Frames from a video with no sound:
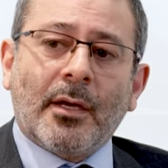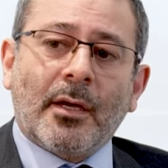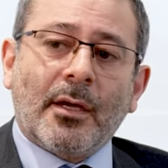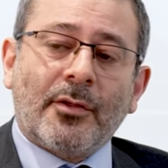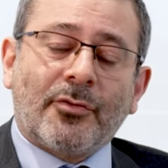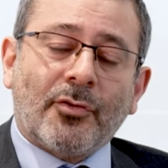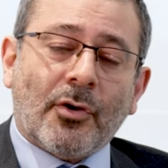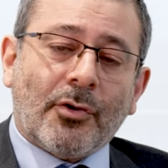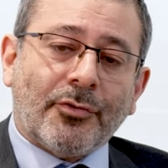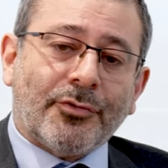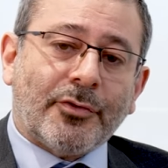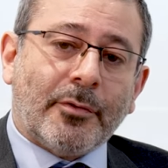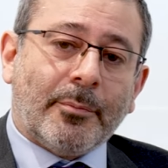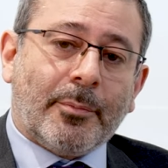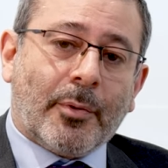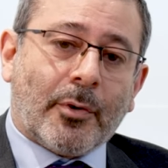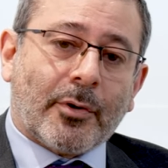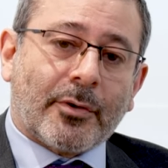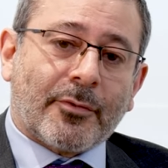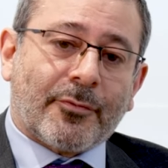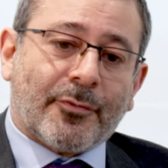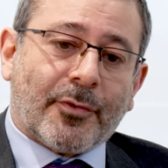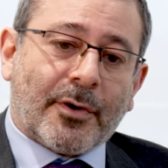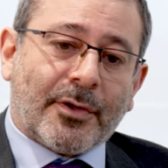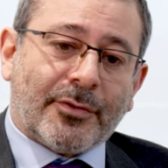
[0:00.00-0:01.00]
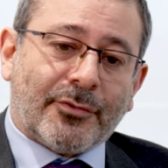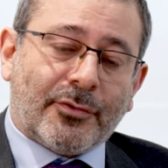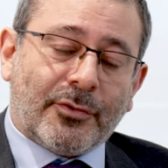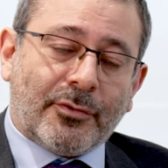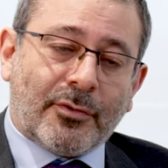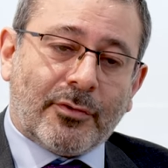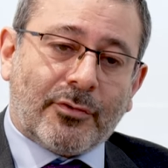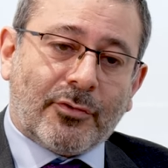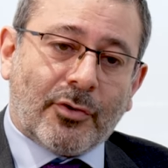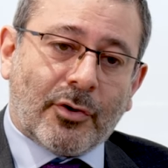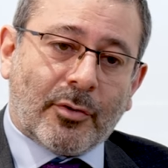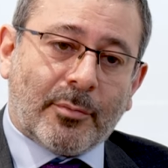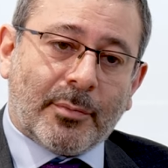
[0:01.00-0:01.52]
It's also important for us to
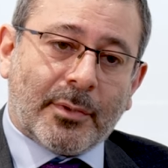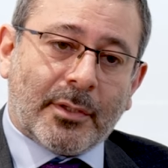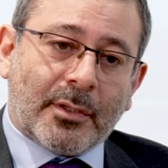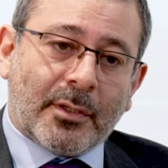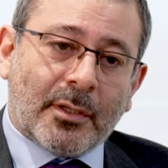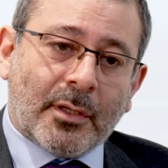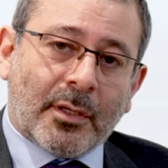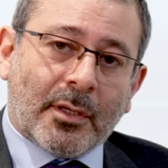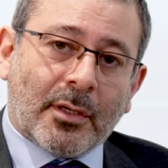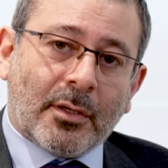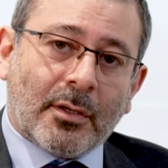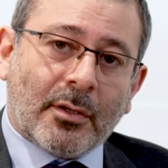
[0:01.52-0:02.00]
determine